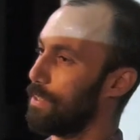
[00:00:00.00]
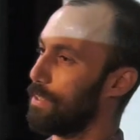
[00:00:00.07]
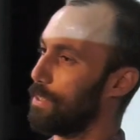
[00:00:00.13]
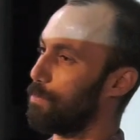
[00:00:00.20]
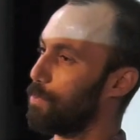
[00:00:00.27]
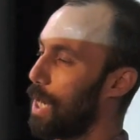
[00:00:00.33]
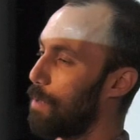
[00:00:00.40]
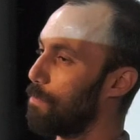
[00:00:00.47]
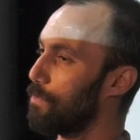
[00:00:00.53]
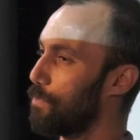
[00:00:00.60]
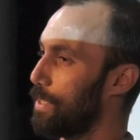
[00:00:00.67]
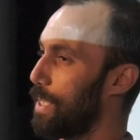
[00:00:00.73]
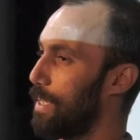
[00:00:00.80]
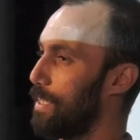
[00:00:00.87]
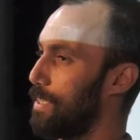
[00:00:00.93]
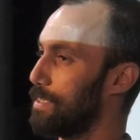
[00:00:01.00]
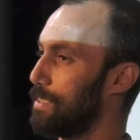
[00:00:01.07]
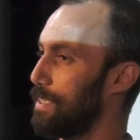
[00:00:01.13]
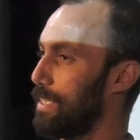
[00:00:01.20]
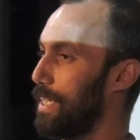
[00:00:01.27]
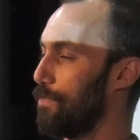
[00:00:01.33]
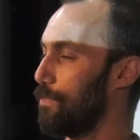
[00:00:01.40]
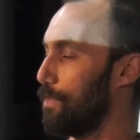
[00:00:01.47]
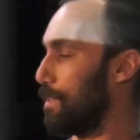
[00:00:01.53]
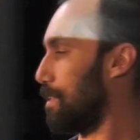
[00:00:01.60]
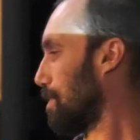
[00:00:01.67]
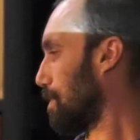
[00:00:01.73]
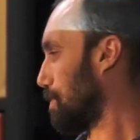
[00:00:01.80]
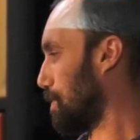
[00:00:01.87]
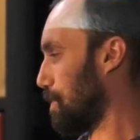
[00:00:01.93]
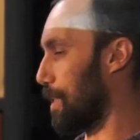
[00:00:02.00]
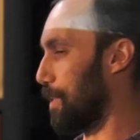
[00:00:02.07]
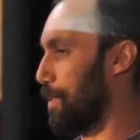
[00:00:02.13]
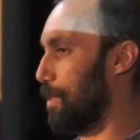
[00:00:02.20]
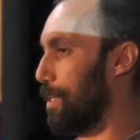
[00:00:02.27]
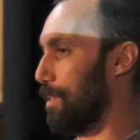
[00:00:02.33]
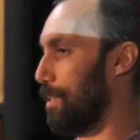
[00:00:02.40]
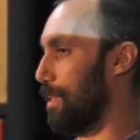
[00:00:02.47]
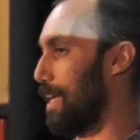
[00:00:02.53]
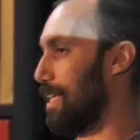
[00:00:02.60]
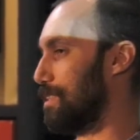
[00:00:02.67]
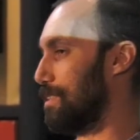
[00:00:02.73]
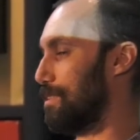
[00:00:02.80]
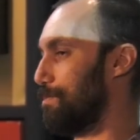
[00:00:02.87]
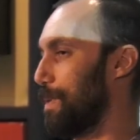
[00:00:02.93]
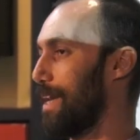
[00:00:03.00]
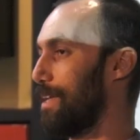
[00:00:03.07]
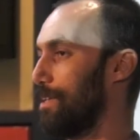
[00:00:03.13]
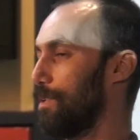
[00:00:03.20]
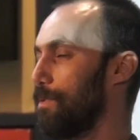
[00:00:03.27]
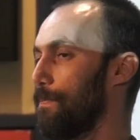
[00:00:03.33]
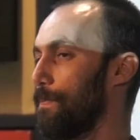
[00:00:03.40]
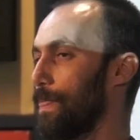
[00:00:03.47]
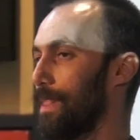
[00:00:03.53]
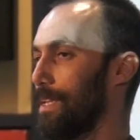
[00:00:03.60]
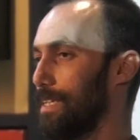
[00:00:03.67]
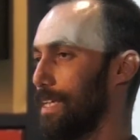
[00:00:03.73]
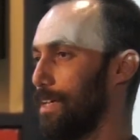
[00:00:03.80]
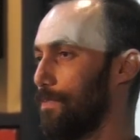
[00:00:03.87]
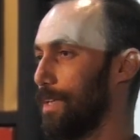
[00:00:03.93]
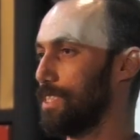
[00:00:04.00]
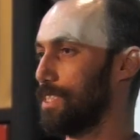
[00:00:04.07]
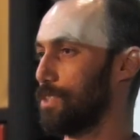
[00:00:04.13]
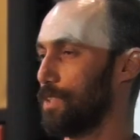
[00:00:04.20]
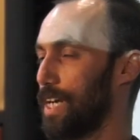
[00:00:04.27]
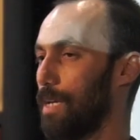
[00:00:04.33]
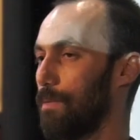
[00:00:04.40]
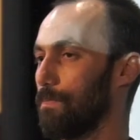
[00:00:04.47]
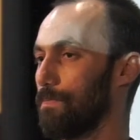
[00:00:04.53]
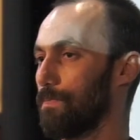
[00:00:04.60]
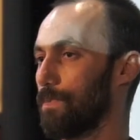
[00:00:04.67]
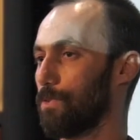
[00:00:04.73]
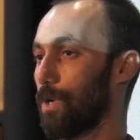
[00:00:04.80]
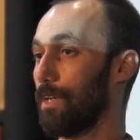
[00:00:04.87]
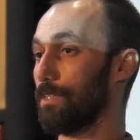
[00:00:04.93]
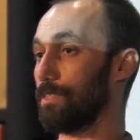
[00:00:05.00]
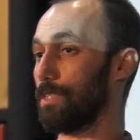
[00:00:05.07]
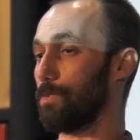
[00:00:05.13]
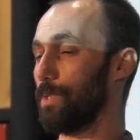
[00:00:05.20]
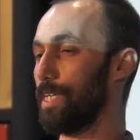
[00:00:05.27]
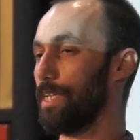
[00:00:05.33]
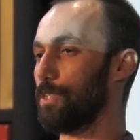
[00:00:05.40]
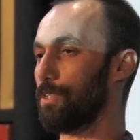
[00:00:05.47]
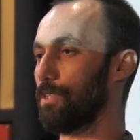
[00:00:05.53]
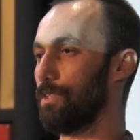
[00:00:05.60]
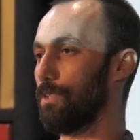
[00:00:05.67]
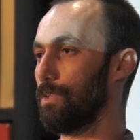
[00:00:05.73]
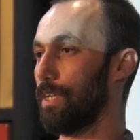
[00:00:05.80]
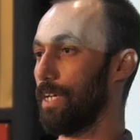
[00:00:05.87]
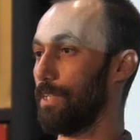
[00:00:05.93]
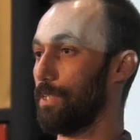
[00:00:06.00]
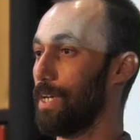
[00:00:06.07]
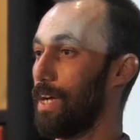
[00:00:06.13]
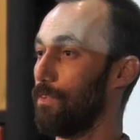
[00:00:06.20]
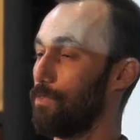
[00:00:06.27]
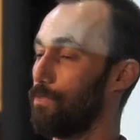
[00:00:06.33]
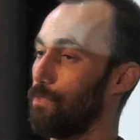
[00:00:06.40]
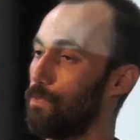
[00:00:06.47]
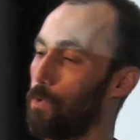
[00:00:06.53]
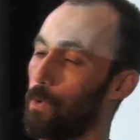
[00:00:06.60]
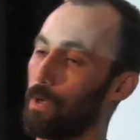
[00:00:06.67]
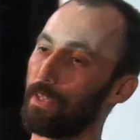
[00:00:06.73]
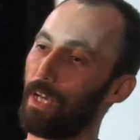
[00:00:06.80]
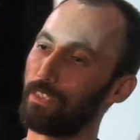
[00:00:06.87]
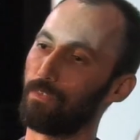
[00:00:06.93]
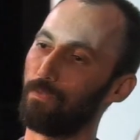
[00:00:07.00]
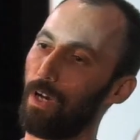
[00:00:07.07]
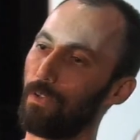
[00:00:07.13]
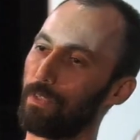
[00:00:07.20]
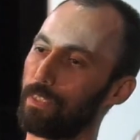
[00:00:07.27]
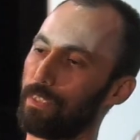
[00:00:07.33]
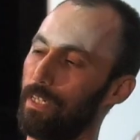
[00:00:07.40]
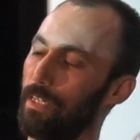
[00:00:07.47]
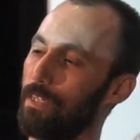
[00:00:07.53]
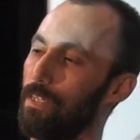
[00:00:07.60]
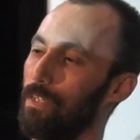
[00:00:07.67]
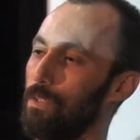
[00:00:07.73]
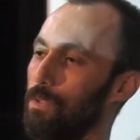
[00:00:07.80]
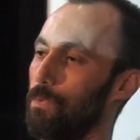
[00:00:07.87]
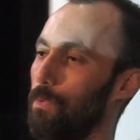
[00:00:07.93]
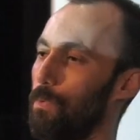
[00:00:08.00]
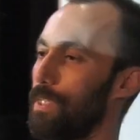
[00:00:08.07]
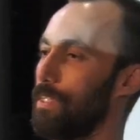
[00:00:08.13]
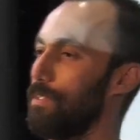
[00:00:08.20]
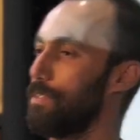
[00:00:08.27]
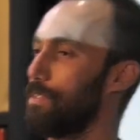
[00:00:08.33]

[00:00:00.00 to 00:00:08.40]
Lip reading: The problem for that is, if, just like you heard on the last panel, if Instagram throttles the reach and you have 400,000 followers there, what do you